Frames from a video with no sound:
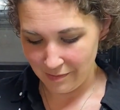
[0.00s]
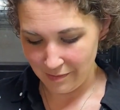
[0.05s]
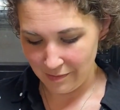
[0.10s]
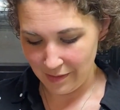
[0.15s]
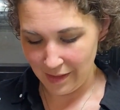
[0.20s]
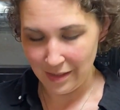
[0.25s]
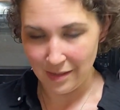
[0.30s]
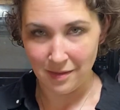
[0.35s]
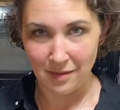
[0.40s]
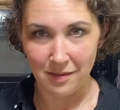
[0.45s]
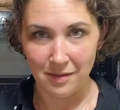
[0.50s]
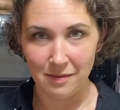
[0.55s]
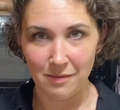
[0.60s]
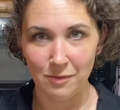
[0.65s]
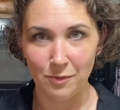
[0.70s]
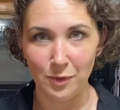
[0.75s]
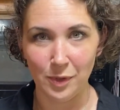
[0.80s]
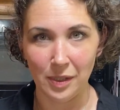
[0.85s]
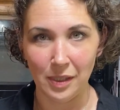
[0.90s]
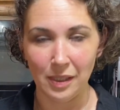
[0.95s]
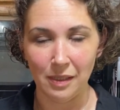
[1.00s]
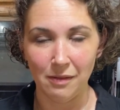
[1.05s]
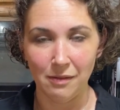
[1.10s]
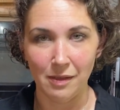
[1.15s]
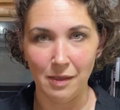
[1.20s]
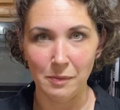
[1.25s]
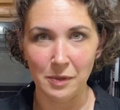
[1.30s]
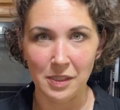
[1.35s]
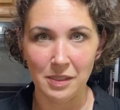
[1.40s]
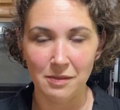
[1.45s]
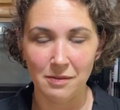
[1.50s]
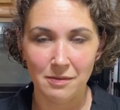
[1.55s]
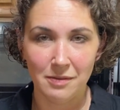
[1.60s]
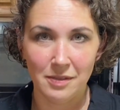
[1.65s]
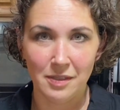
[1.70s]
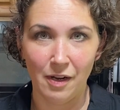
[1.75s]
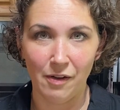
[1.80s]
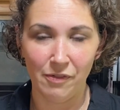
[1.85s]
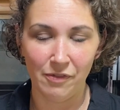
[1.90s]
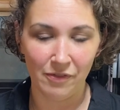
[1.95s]
it's really yummy
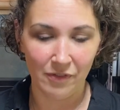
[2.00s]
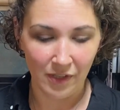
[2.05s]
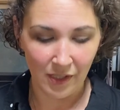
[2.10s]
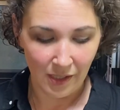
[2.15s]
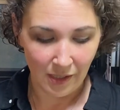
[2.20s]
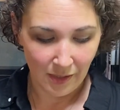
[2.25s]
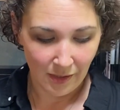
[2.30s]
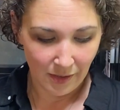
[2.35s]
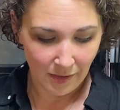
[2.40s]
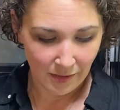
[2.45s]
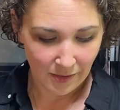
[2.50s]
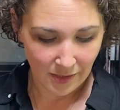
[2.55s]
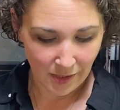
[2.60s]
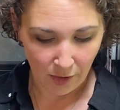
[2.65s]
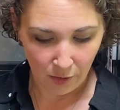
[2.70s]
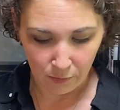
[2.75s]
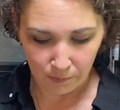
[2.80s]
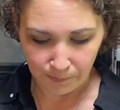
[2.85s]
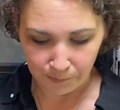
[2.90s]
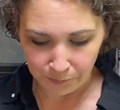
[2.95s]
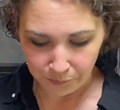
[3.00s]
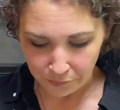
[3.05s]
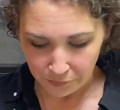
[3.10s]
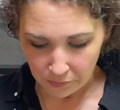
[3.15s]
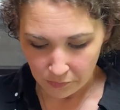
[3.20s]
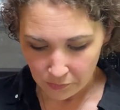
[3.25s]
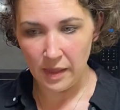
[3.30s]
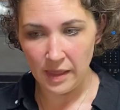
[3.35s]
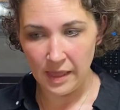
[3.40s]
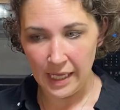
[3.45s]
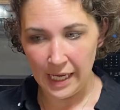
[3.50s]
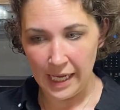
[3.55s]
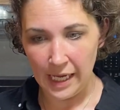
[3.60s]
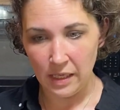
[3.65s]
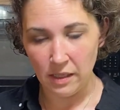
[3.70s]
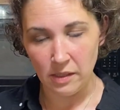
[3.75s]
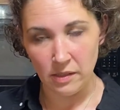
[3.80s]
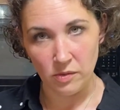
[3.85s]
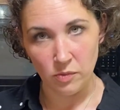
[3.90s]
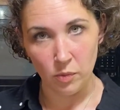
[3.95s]
stuff. So
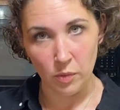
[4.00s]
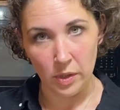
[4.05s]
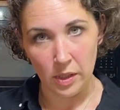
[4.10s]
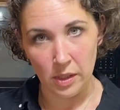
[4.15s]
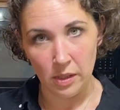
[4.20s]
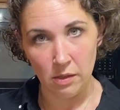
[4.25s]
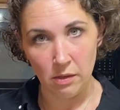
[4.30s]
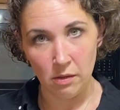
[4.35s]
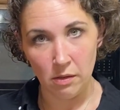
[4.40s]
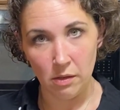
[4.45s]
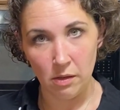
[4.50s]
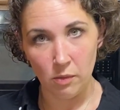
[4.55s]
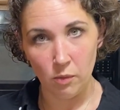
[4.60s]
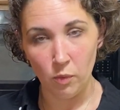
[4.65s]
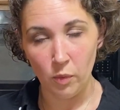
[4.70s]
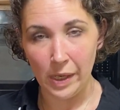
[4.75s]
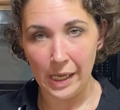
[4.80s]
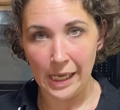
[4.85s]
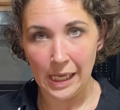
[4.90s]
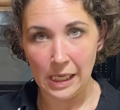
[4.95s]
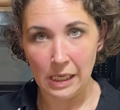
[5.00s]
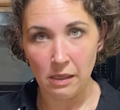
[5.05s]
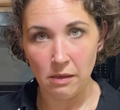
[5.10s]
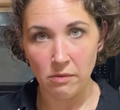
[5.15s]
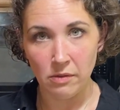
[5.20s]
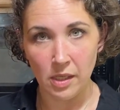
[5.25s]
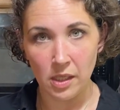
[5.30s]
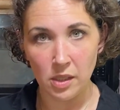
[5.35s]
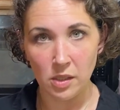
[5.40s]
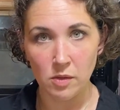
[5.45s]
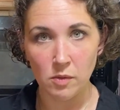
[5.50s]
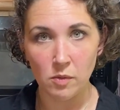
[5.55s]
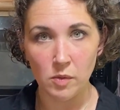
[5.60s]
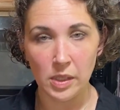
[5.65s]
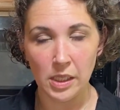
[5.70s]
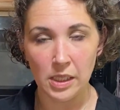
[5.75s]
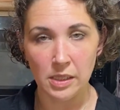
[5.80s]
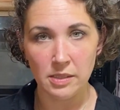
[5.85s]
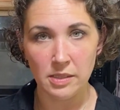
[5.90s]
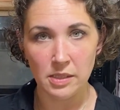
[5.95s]
that is one way that you
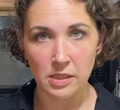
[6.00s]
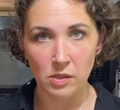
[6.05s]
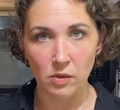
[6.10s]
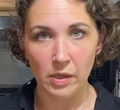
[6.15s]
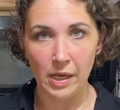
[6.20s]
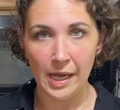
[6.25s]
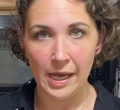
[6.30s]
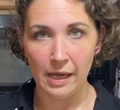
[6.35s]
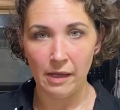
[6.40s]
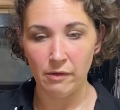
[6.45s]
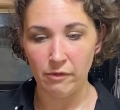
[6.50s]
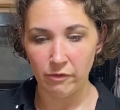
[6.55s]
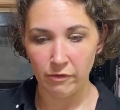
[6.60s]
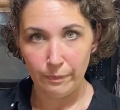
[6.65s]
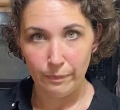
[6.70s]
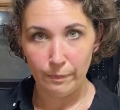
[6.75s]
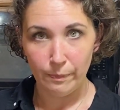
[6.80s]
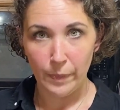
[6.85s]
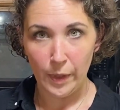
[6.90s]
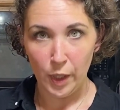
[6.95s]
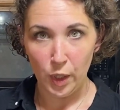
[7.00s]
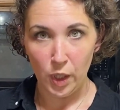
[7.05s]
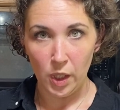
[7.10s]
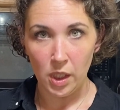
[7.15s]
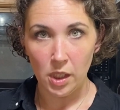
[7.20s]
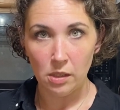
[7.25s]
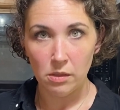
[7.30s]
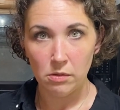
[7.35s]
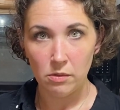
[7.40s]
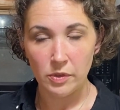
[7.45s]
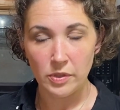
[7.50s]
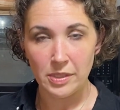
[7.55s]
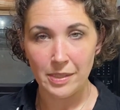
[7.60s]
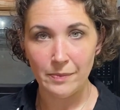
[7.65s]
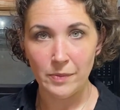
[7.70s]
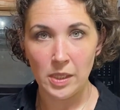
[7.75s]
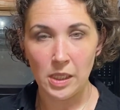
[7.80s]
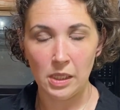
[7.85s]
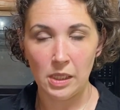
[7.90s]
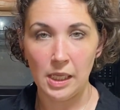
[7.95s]
can still have butter or
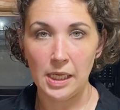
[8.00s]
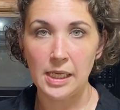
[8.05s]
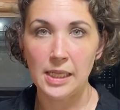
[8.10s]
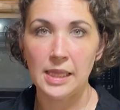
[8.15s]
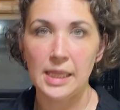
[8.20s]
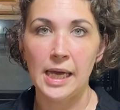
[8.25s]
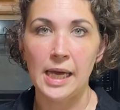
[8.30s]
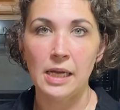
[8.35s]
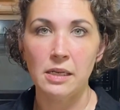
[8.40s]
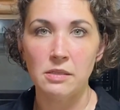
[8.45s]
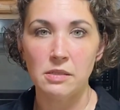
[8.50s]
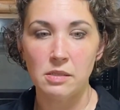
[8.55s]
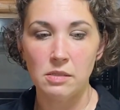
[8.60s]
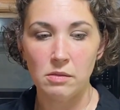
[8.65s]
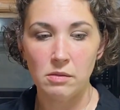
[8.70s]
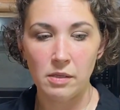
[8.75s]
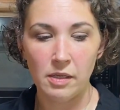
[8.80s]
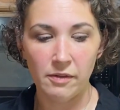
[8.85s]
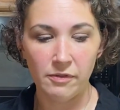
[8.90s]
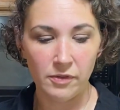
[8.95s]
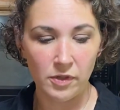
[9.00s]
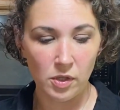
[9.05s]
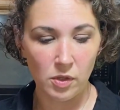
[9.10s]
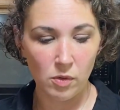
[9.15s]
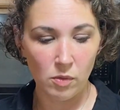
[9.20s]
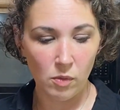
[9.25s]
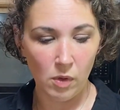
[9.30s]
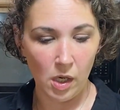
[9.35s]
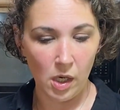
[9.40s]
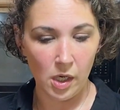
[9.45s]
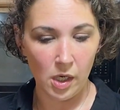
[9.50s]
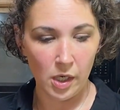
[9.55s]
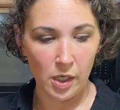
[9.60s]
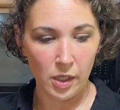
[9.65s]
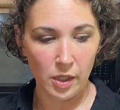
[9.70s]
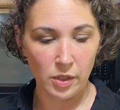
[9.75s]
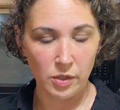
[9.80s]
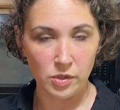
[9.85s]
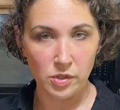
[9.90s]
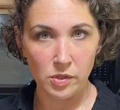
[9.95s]
something like that if you
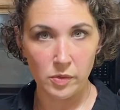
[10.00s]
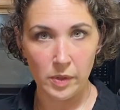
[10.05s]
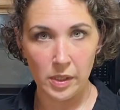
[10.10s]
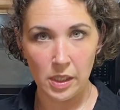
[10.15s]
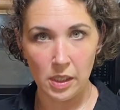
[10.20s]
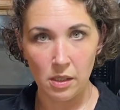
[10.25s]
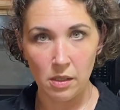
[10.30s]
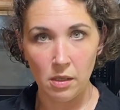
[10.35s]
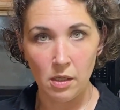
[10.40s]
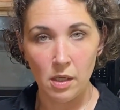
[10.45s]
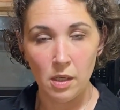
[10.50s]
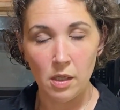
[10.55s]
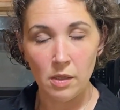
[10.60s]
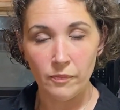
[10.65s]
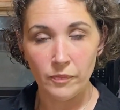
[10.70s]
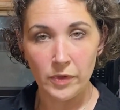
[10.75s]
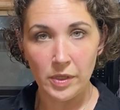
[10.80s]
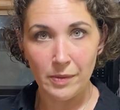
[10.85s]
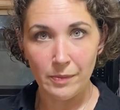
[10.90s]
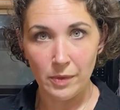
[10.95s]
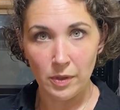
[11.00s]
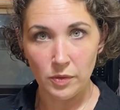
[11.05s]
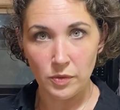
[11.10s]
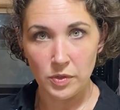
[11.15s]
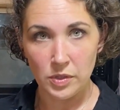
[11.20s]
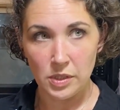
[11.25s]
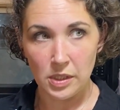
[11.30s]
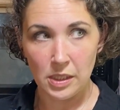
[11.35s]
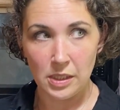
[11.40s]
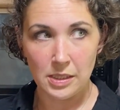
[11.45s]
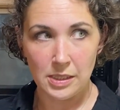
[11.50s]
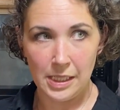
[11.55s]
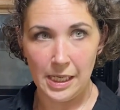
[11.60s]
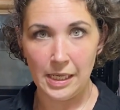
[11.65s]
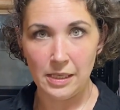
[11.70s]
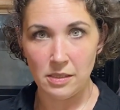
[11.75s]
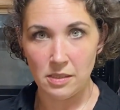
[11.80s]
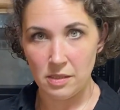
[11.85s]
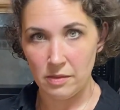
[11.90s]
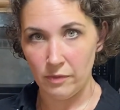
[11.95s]
are doing the most
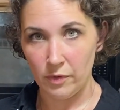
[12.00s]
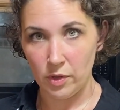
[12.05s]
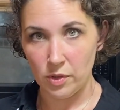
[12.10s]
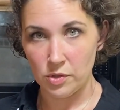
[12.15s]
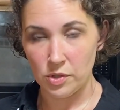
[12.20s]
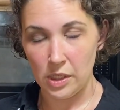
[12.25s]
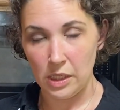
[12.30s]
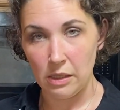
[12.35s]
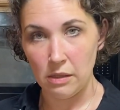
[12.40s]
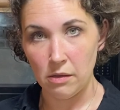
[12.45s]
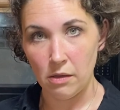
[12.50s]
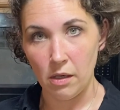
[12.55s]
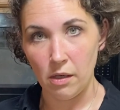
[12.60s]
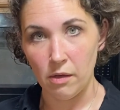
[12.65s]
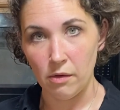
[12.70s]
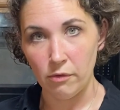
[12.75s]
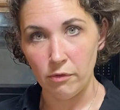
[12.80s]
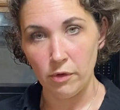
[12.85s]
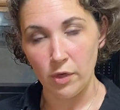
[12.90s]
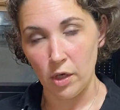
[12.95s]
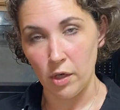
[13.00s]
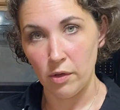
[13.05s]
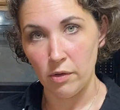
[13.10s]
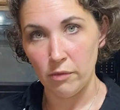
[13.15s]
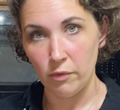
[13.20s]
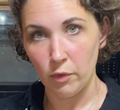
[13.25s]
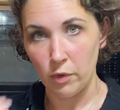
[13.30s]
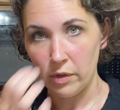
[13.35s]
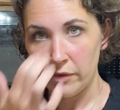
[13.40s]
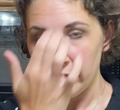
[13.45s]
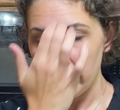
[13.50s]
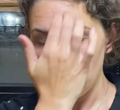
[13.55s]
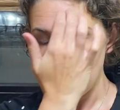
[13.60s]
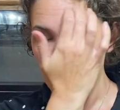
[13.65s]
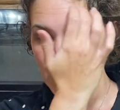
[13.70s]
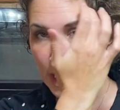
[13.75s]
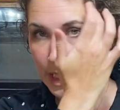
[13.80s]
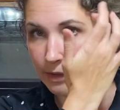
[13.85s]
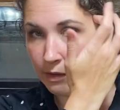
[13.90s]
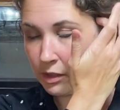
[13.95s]
intense version of carnivore for the
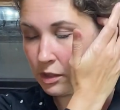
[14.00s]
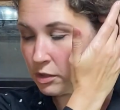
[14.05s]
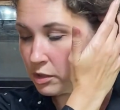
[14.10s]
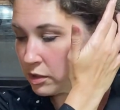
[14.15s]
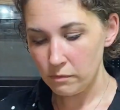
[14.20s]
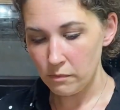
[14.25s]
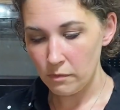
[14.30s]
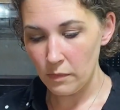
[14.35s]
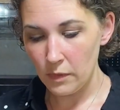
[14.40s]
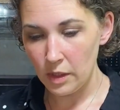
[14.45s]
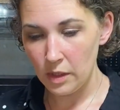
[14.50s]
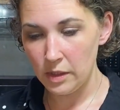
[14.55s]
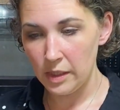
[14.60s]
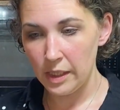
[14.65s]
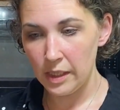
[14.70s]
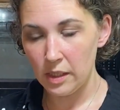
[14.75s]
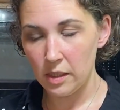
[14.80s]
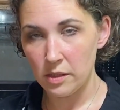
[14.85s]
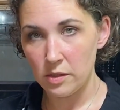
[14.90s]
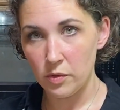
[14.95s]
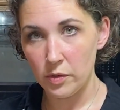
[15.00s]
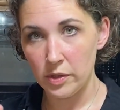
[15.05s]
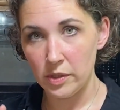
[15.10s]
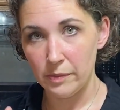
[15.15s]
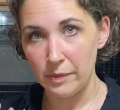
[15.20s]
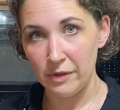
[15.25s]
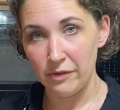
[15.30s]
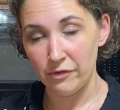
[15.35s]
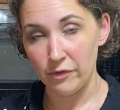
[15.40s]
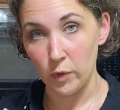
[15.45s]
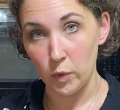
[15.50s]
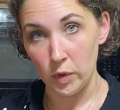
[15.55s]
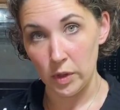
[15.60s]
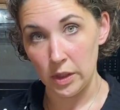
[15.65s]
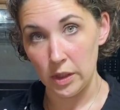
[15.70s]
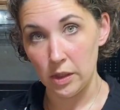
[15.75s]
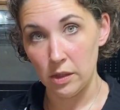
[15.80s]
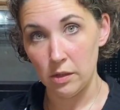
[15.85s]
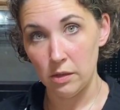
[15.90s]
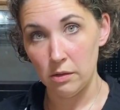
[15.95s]
challenge. There is going to be
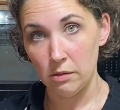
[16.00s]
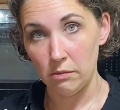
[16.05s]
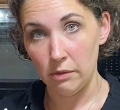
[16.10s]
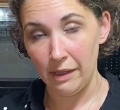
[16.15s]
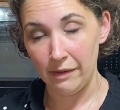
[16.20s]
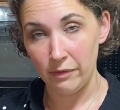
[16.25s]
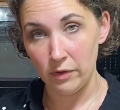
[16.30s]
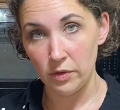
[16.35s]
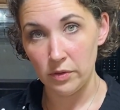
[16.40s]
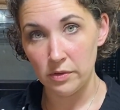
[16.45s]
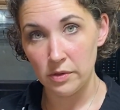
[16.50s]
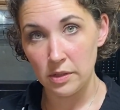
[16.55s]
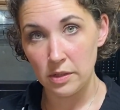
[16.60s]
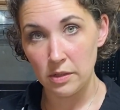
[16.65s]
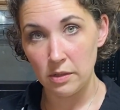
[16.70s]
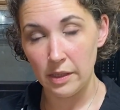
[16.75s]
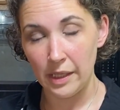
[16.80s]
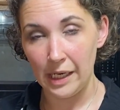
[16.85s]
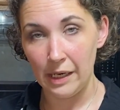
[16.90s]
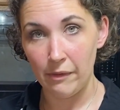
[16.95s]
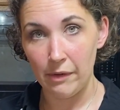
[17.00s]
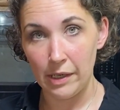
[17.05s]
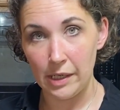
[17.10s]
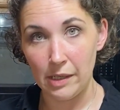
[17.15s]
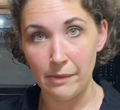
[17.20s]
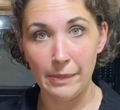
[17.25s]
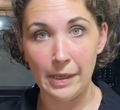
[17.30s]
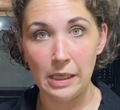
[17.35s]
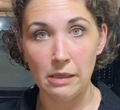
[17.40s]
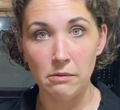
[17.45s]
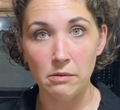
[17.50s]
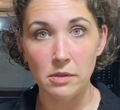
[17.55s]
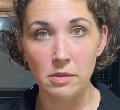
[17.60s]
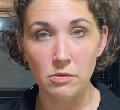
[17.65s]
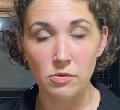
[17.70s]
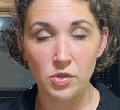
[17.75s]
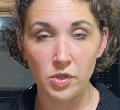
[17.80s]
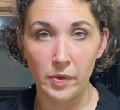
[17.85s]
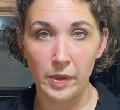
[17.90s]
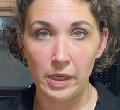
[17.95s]
4 levels that I recommend
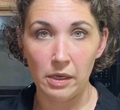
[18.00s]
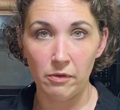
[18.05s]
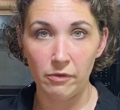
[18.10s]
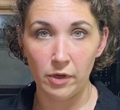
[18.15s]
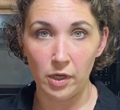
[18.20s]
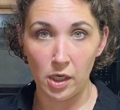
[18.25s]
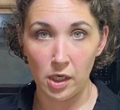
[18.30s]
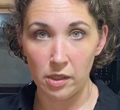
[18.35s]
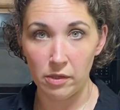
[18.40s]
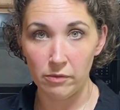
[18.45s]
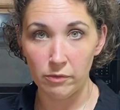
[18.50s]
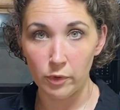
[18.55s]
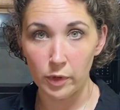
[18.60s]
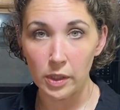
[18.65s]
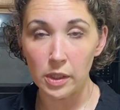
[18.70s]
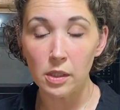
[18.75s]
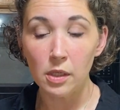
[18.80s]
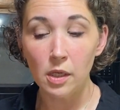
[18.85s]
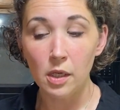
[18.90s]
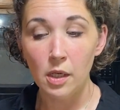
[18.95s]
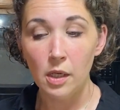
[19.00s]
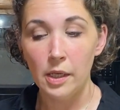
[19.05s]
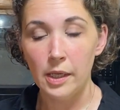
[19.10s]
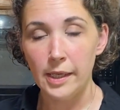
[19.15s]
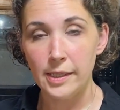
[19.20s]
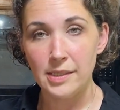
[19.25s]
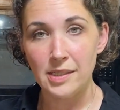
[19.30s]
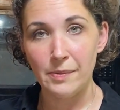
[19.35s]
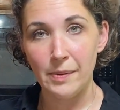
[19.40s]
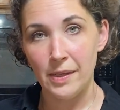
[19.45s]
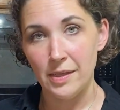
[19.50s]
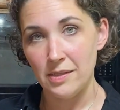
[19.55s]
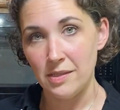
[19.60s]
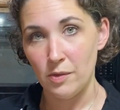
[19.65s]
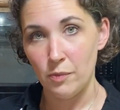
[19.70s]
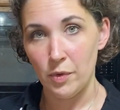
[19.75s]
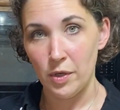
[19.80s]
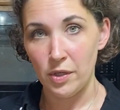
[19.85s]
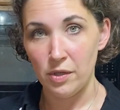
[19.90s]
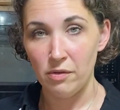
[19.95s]
doing for carnivore. It depends
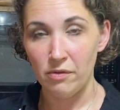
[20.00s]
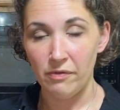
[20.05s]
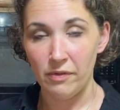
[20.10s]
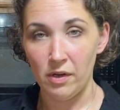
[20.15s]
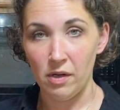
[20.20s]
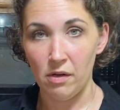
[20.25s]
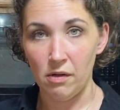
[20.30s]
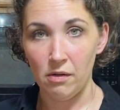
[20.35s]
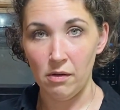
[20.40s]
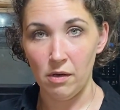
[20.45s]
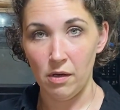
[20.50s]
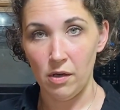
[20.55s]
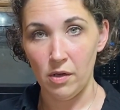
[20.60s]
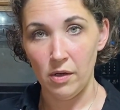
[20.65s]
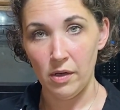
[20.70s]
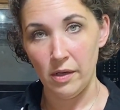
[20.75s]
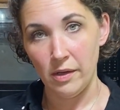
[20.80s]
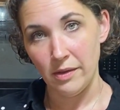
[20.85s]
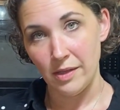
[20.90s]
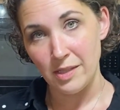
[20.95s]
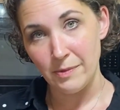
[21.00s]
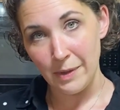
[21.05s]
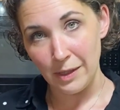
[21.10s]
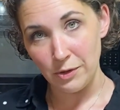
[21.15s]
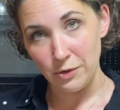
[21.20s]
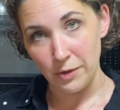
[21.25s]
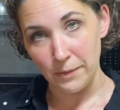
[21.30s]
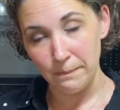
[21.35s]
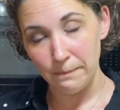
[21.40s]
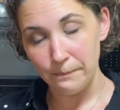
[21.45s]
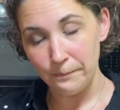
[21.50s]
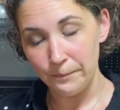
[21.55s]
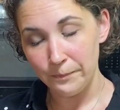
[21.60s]
on where you fall on the spectrum.